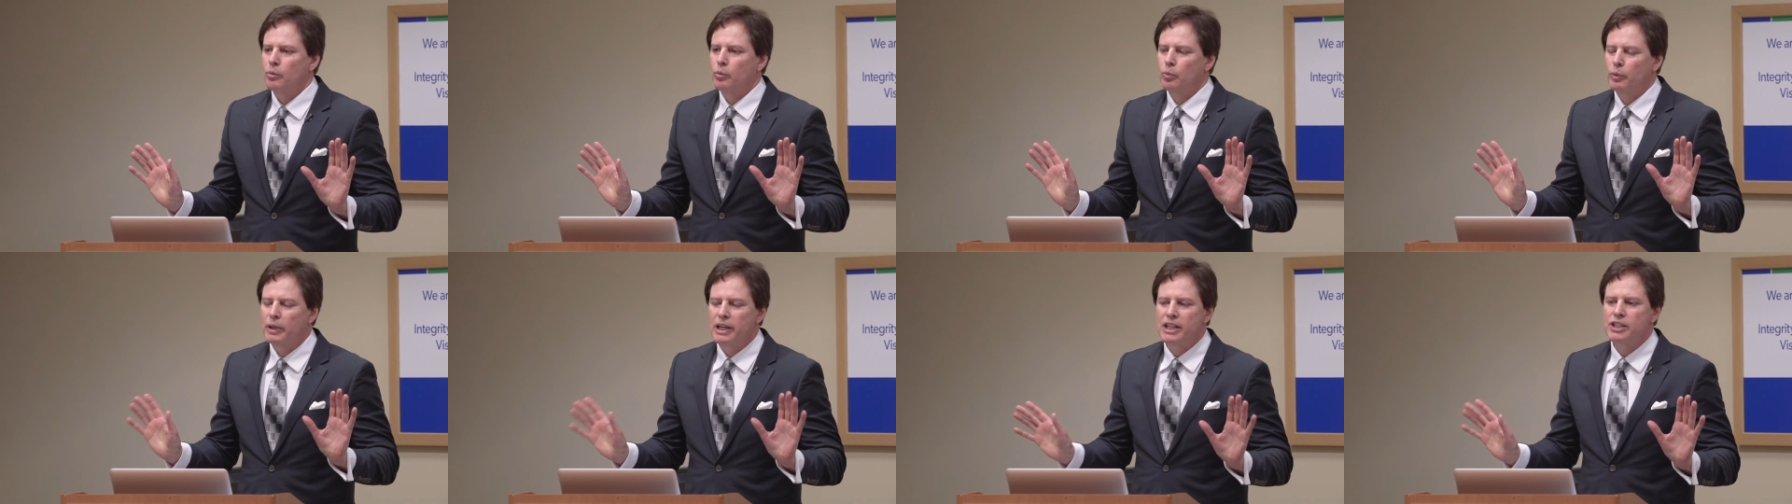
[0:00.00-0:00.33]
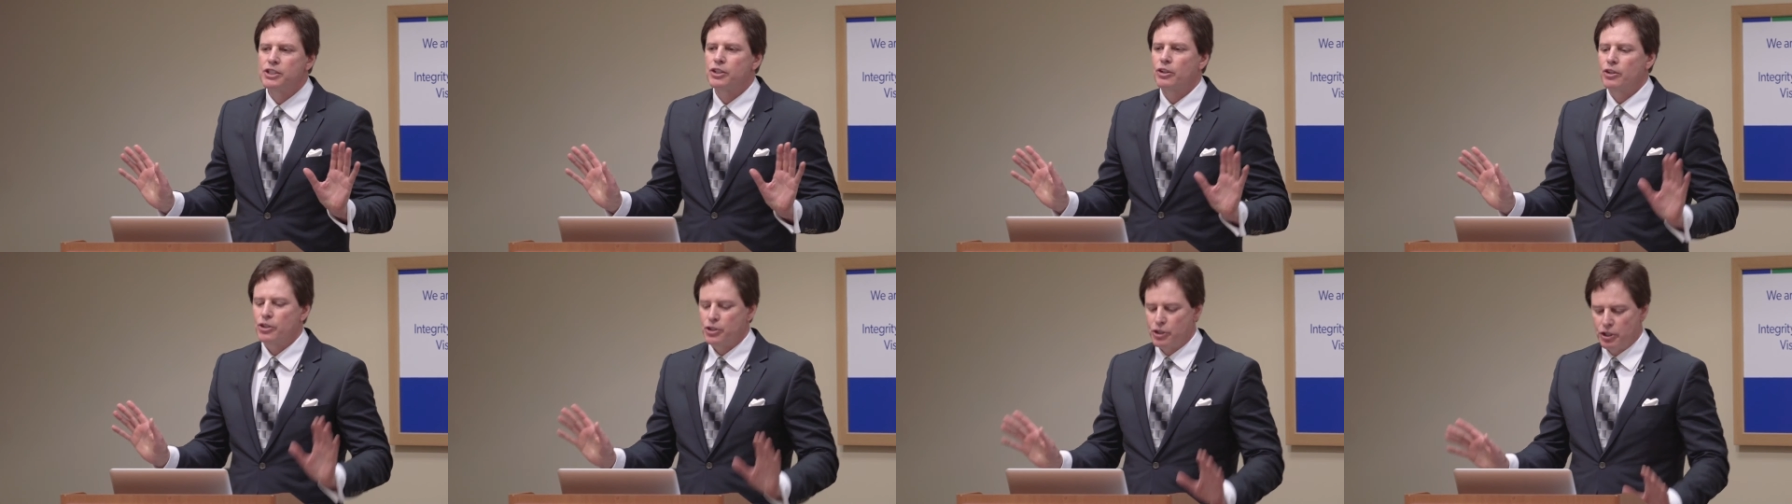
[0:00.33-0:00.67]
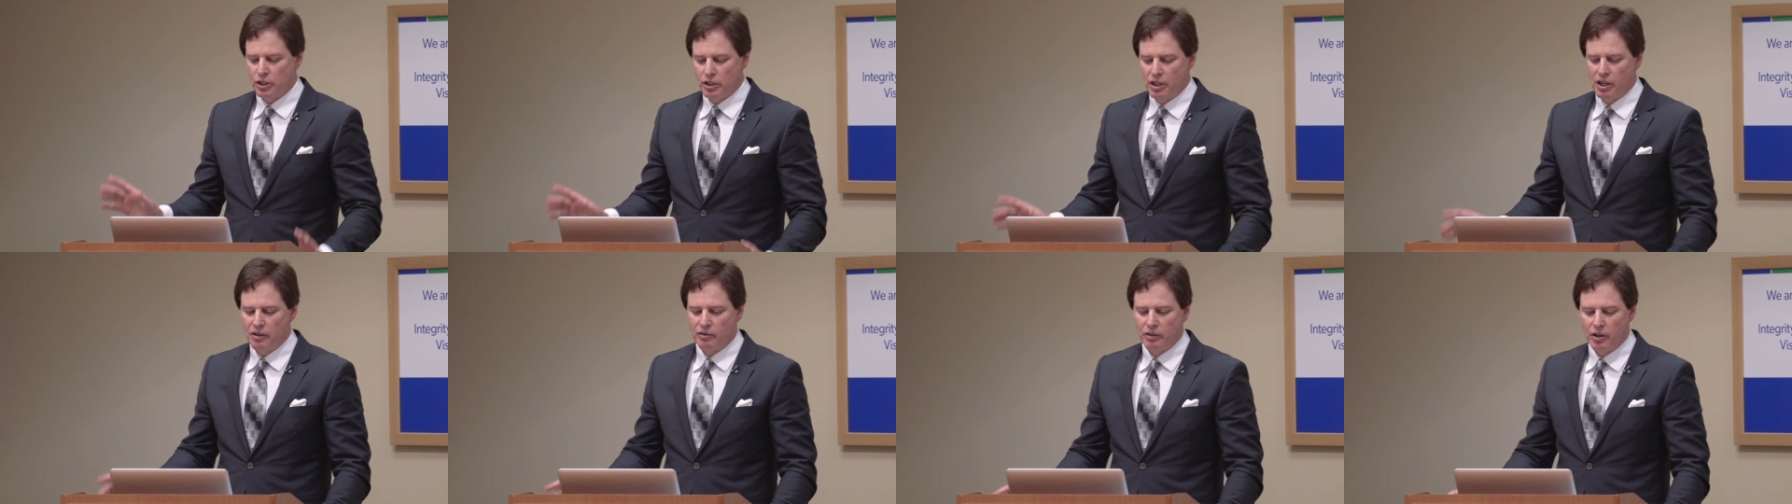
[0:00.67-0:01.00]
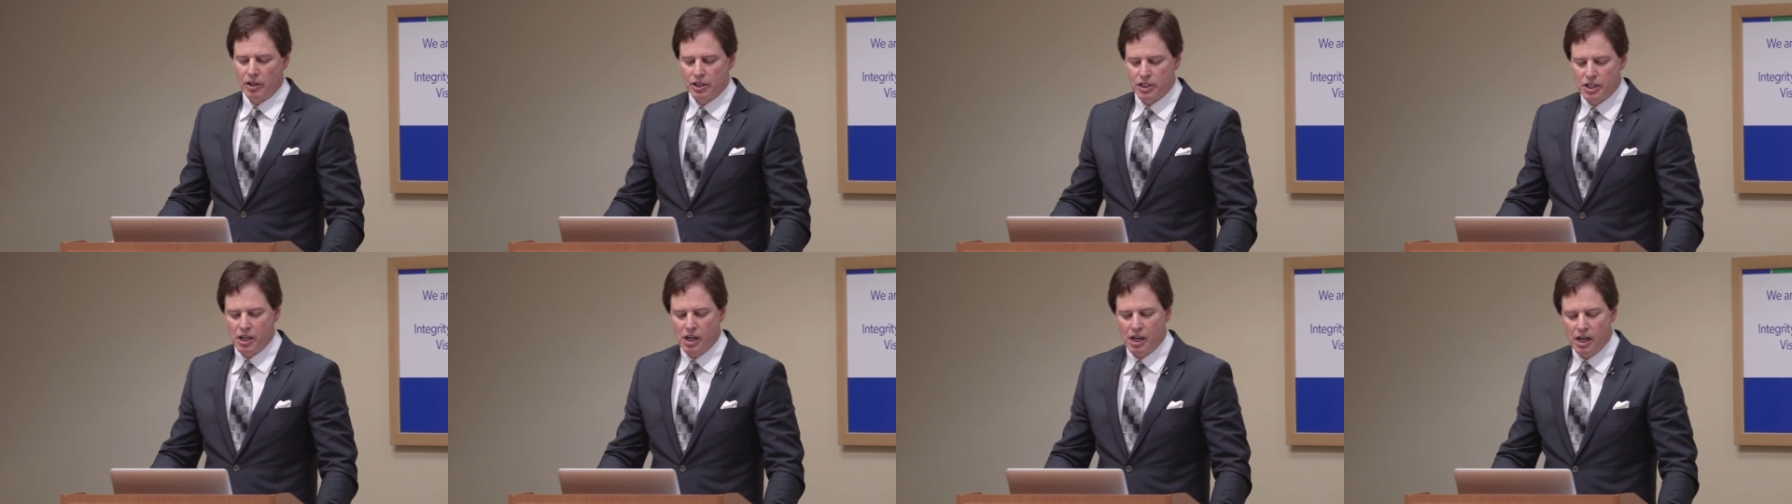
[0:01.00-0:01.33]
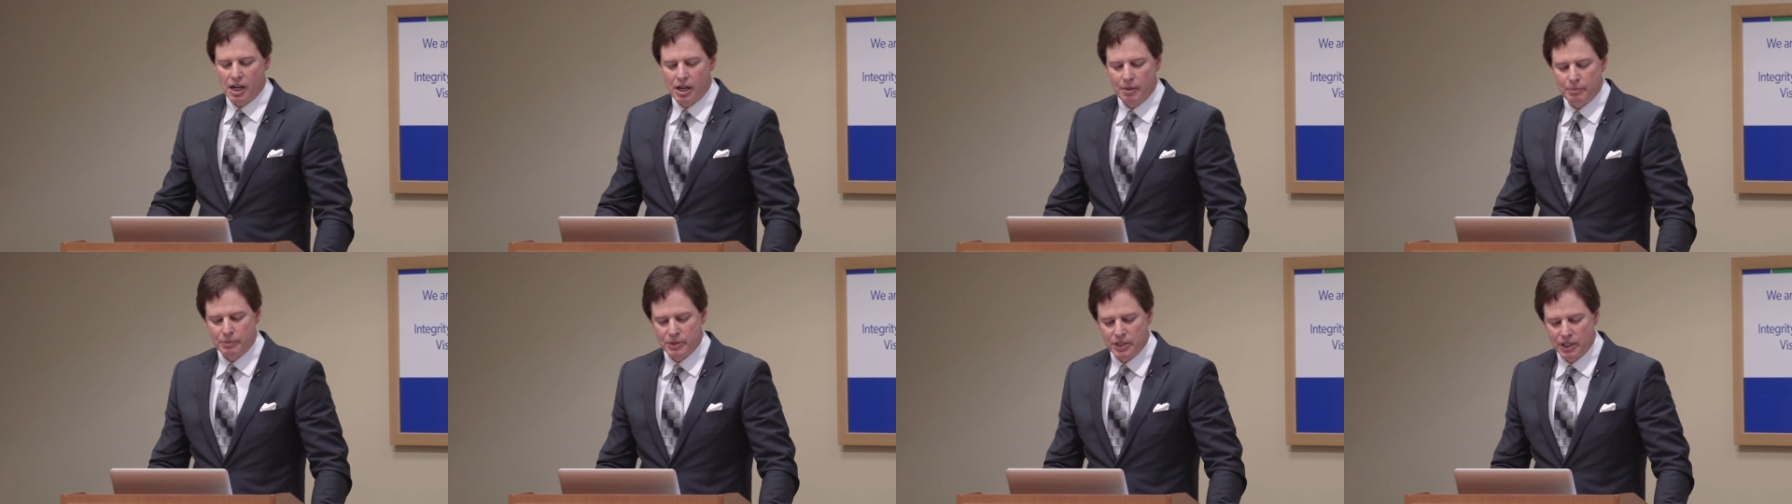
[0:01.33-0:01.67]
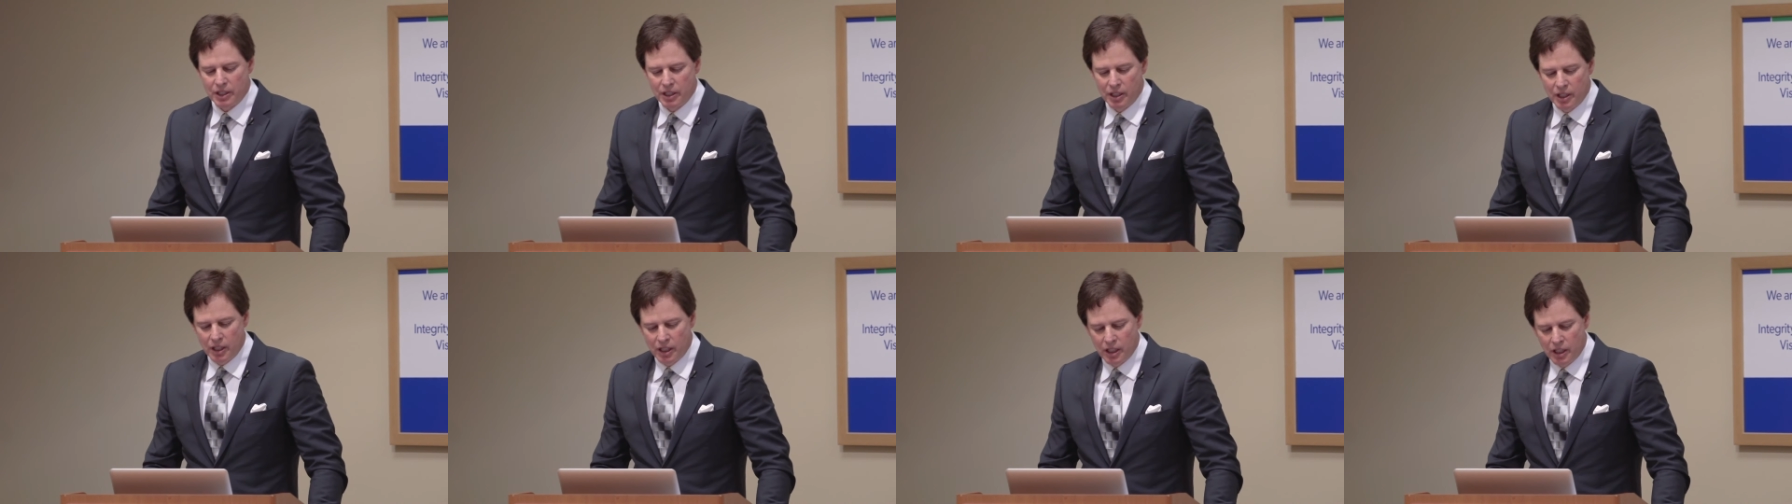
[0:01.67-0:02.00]
researcher of our
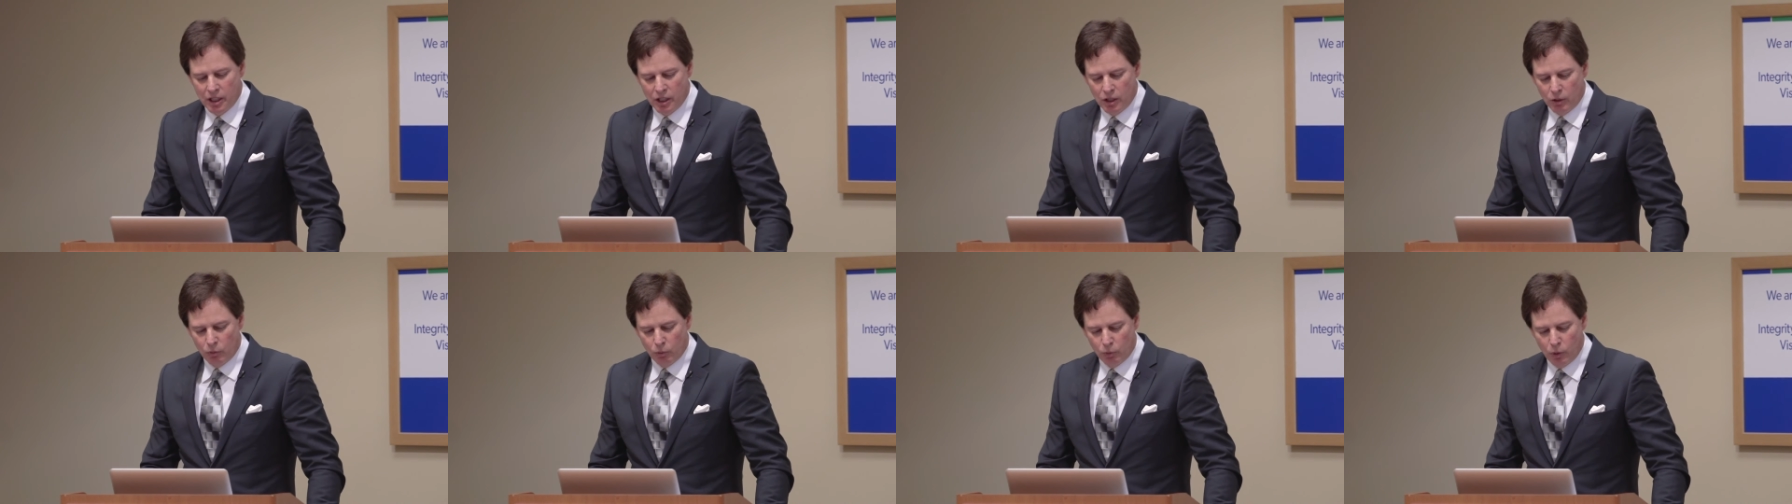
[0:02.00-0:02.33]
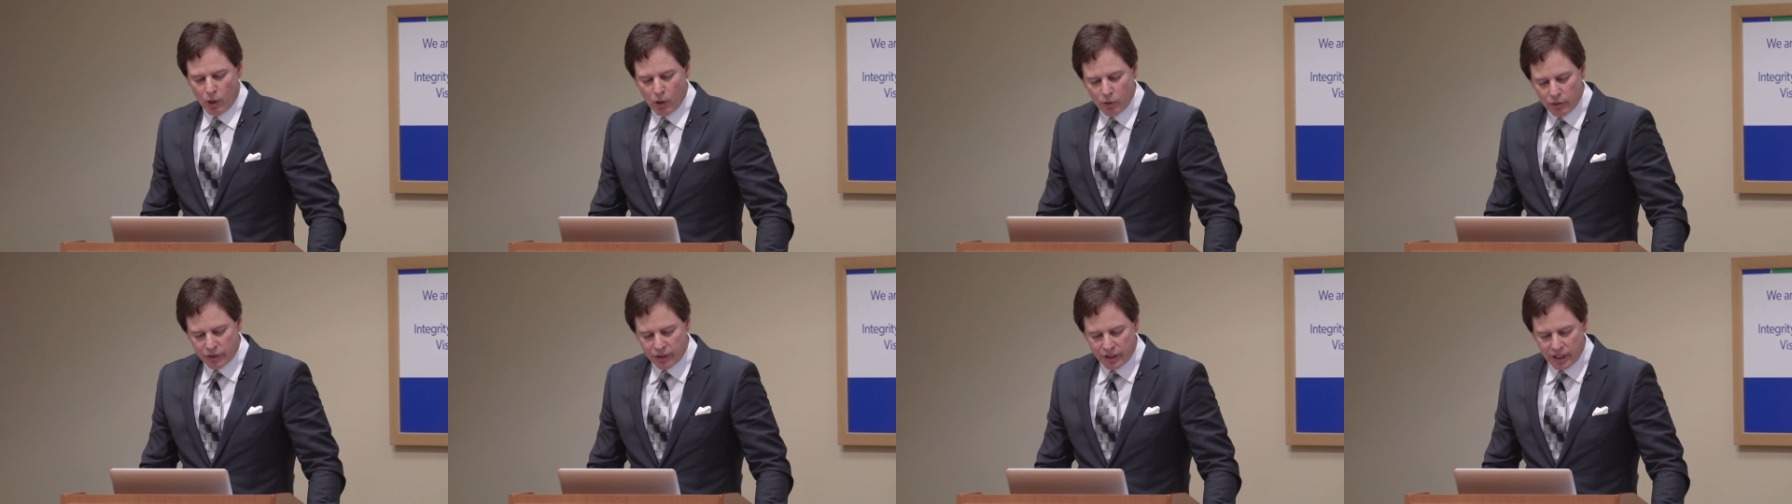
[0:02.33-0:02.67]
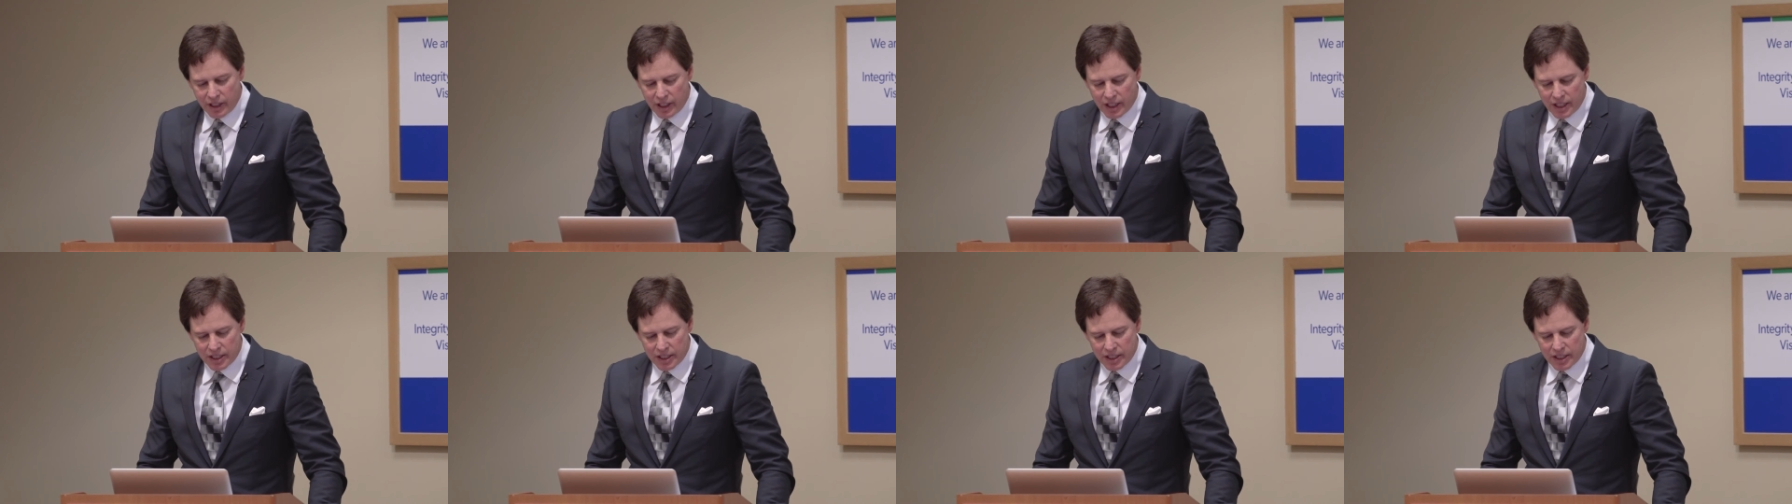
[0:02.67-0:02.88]
times, wrote